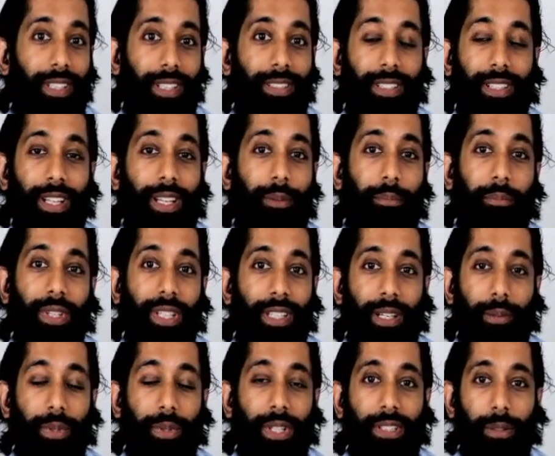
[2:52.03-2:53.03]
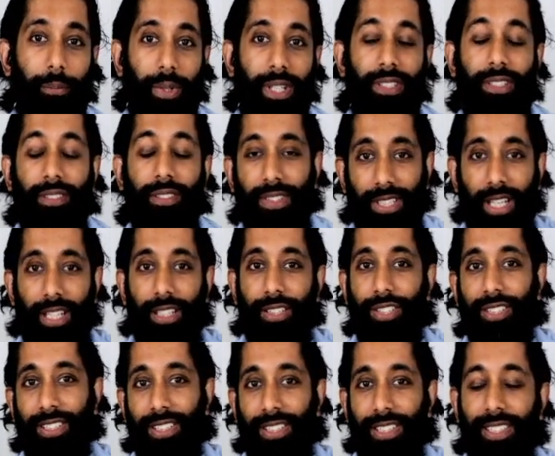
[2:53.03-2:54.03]
like me. I mean, competitive
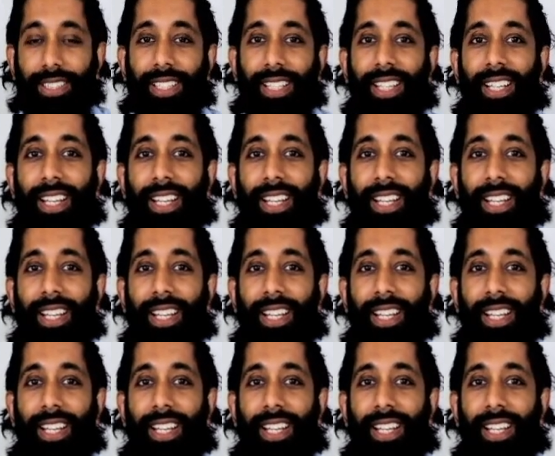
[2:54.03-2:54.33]
intelligence is